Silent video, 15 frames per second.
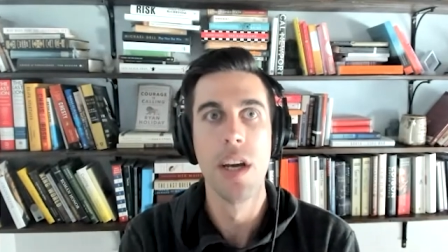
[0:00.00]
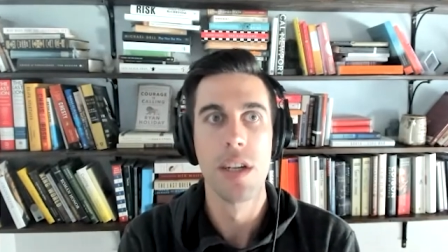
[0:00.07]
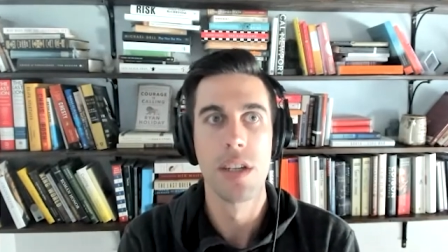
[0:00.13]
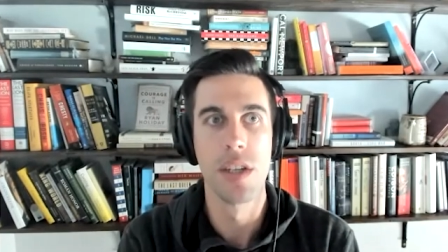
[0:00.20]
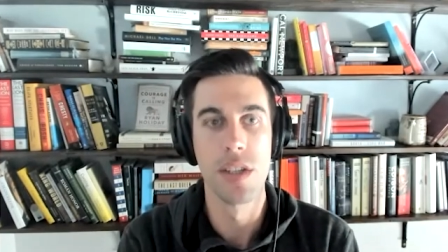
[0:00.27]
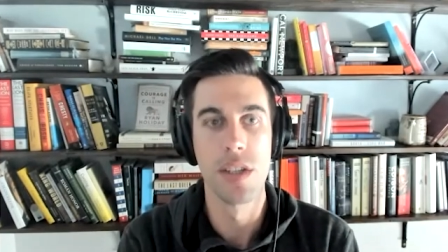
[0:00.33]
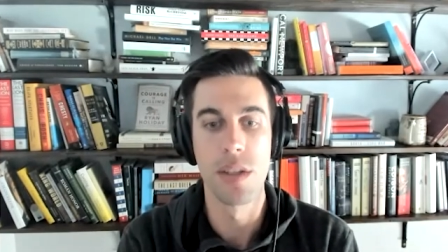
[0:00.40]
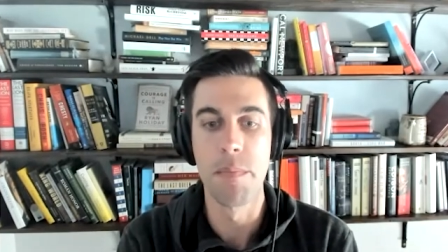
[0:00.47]

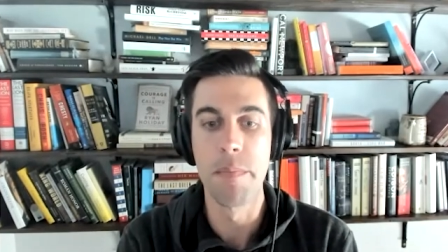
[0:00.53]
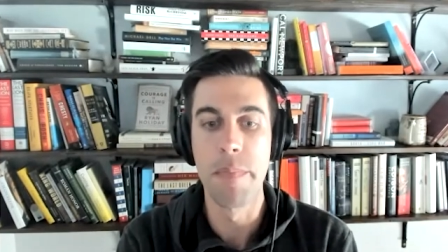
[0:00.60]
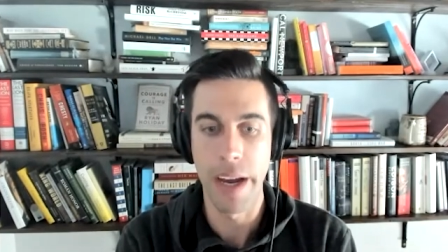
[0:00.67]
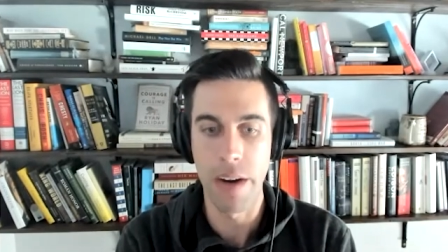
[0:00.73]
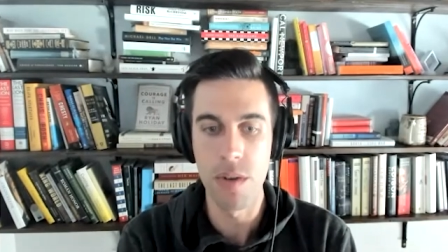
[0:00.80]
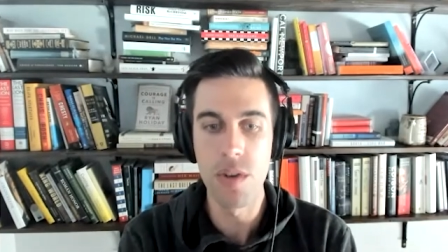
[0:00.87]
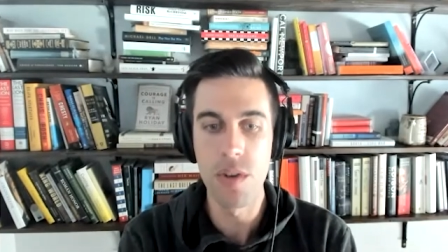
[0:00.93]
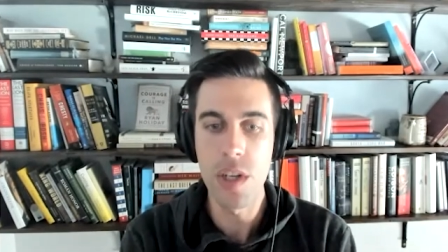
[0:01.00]
to some
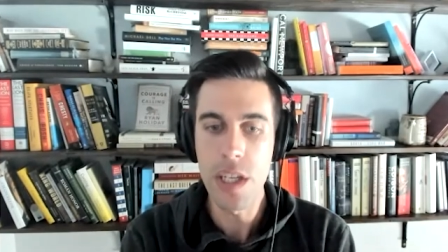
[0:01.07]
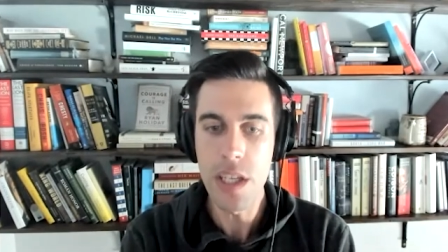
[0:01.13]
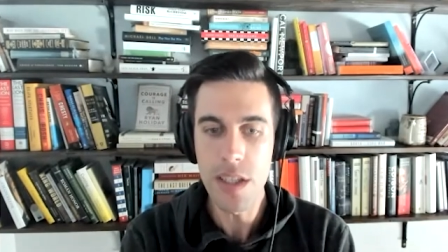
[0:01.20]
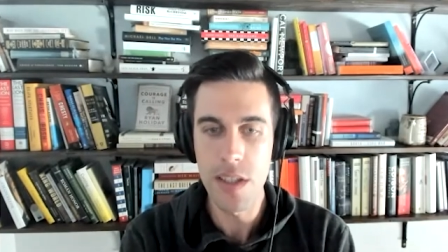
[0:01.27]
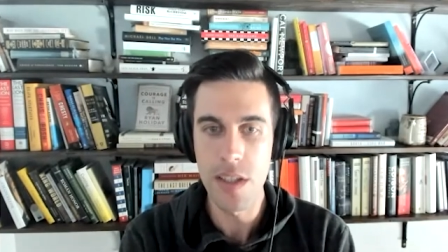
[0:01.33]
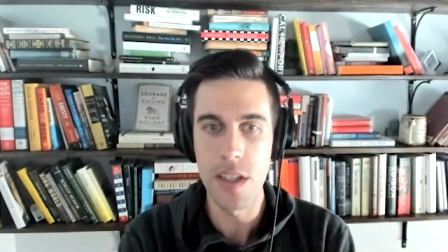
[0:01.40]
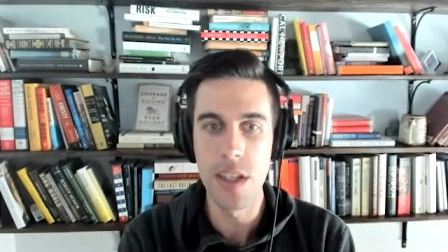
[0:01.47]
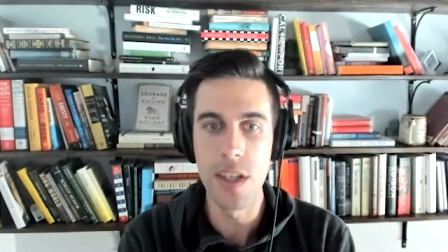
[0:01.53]

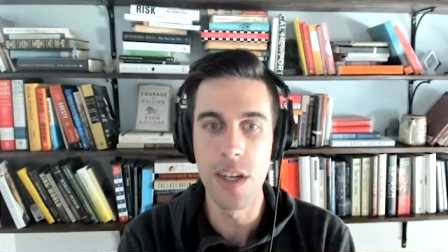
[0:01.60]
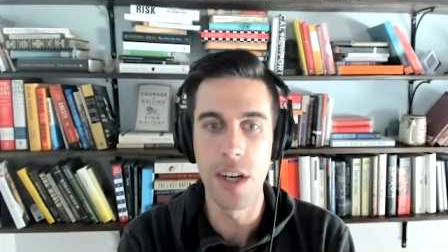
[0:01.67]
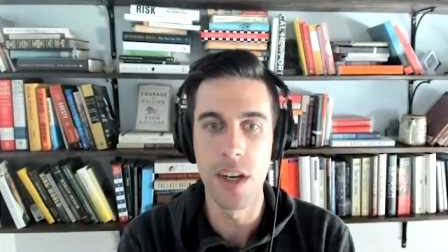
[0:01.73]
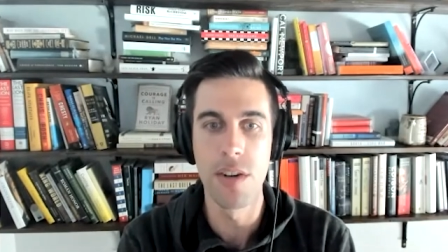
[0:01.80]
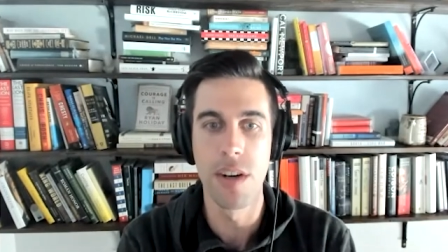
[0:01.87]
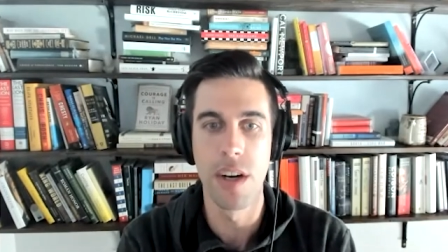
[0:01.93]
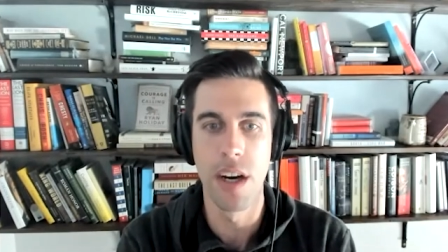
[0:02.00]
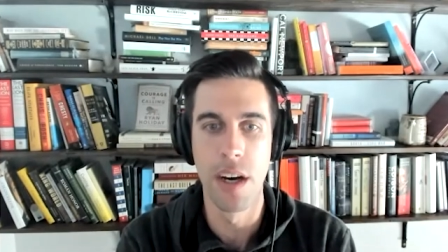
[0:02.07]
boundaries, you
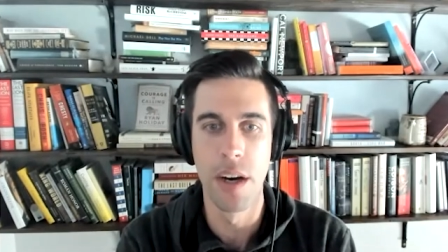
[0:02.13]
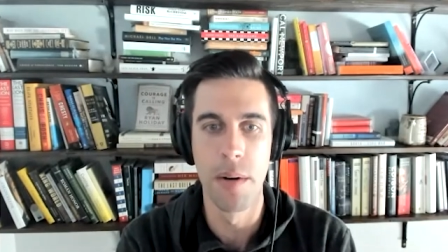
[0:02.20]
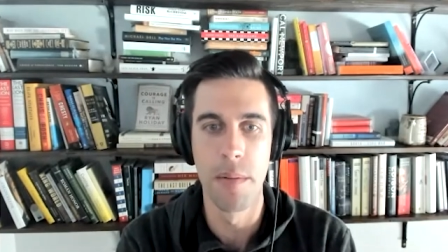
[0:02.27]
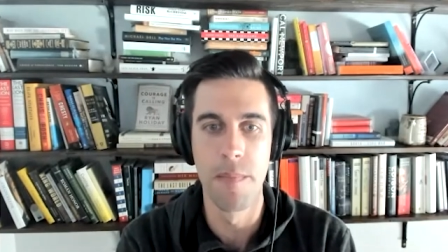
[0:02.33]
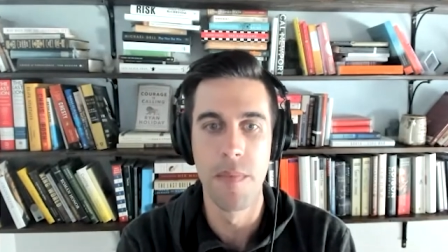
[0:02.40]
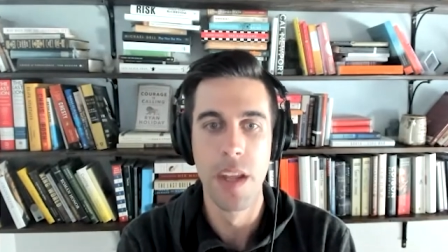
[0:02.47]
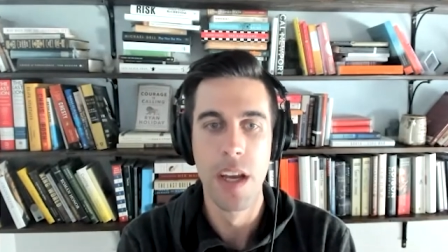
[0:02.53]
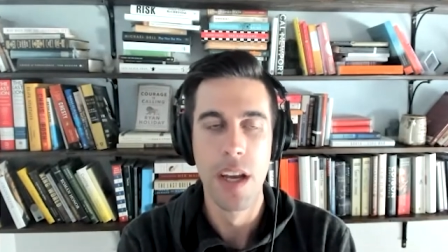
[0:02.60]
know, um,